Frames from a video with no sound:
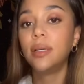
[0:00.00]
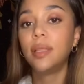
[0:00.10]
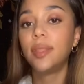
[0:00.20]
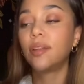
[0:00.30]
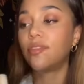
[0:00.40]

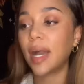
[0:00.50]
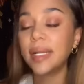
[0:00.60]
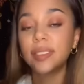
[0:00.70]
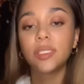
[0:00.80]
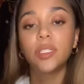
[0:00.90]
the divine
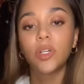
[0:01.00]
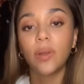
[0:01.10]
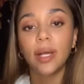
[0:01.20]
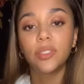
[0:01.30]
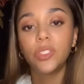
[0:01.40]
is going to
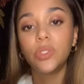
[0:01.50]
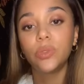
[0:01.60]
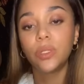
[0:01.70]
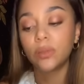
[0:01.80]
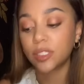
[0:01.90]
grant you
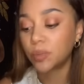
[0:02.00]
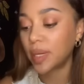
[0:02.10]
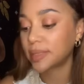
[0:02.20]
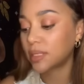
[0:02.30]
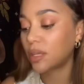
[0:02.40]
the
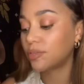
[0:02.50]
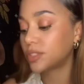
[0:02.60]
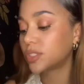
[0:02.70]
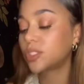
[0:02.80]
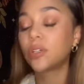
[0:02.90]
respect and love you
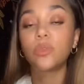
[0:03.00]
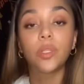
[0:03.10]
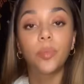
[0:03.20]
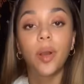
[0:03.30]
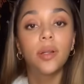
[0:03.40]
deserve with a
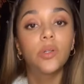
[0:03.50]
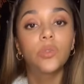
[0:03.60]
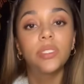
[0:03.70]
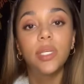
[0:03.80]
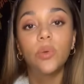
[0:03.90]
partner
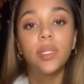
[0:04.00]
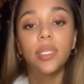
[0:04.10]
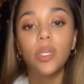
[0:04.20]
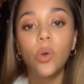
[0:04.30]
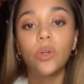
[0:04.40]
who's equally
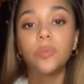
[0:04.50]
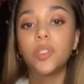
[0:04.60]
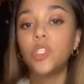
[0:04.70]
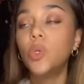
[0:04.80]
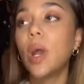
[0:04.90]
yoked,
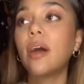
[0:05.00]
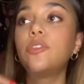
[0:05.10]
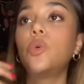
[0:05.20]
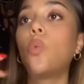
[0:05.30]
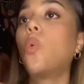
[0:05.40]
but you have
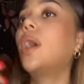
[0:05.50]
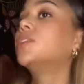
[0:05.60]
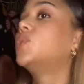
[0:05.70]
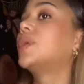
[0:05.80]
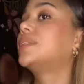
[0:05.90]
to want
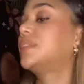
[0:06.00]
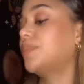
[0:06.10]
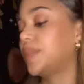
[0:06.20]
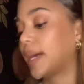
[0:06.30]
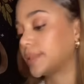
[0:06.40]
to
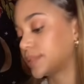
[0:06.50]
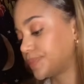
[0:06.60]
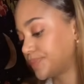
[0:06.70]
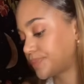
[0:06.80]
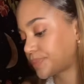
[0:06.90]
accept that.
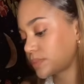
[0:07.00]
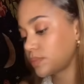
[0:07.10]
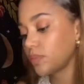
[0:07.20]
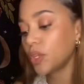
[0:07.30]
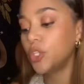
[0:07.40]

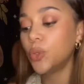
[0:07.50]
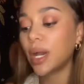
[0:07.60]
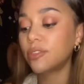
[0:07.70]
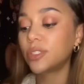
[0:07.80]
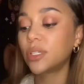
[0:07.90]
You
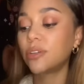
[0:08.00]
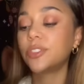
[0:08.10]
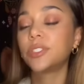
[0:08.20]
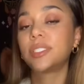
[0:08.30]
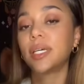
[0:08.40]
have to love
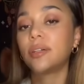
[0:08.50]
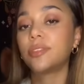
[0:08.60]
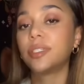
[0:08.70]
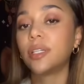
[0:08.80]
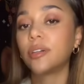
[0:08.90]
yourself
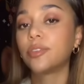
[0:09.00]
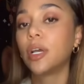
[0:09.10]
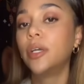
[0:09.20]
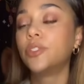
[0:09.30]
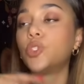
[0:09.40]
enough
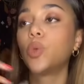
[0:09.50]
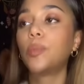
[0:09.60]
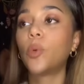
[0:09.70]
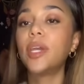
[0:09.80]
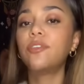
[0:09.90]
to swim
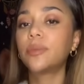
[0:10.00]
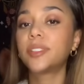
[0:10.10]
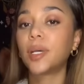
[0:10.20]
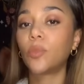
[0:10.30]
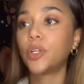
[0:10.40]
away from
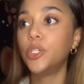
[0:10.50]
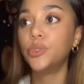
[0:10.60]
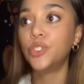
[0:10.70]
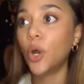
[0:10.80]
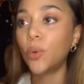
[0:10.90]
someone you
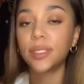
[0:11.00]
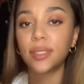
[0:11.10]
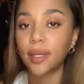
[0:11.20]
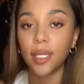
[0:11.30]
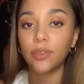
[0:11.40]
know is
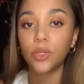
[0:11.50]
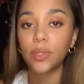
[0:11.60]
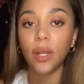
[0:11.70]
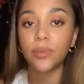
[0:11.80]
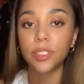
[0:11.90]
not giving you
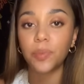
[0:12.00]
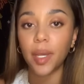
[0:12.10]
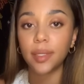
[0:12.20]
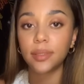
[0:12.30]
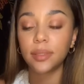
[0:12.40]
that
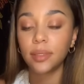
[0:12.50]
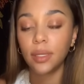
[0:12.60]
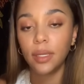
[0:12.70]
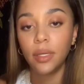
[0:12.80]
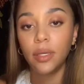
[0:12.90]
respect,
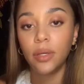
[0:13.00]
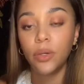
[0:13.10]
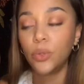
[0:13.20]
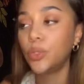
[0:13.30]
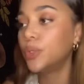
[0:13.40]

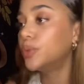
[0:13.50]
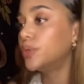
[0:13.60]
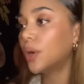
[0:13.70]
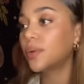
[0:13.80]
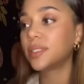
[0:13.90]
who you
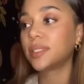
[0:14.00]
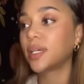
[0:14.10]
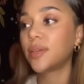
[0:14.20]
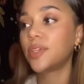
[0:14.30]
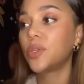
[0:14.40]
know is not
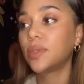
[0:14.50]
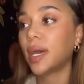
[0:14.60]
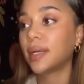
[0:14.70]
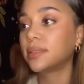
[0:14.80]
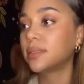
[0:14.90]
giving you
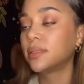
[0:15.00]
that